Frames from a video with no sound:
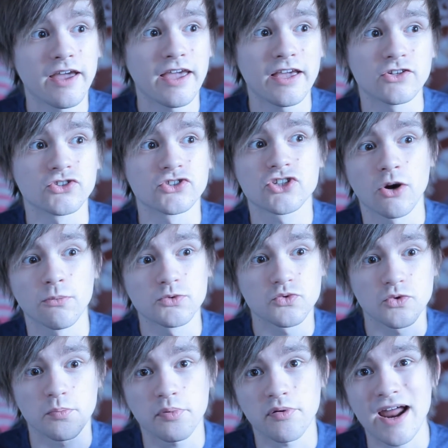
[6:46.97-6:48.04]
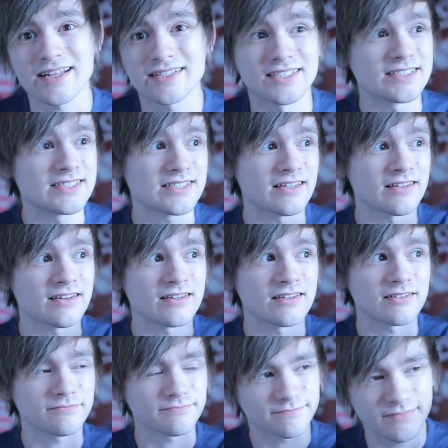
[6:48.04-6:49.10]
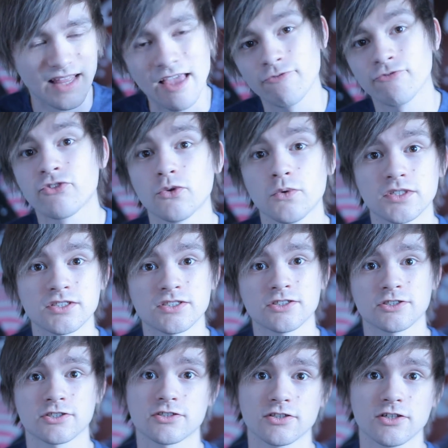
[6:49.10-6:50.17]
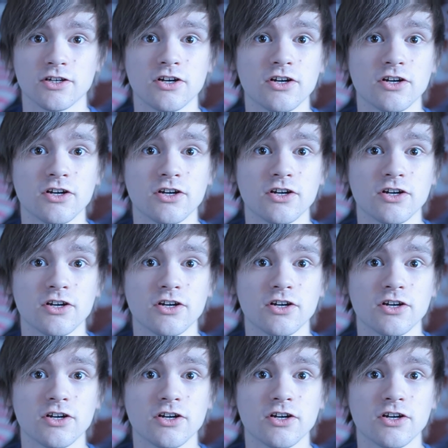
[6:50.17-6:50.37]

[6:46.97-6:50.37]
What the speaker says: It just comes with practice and influences.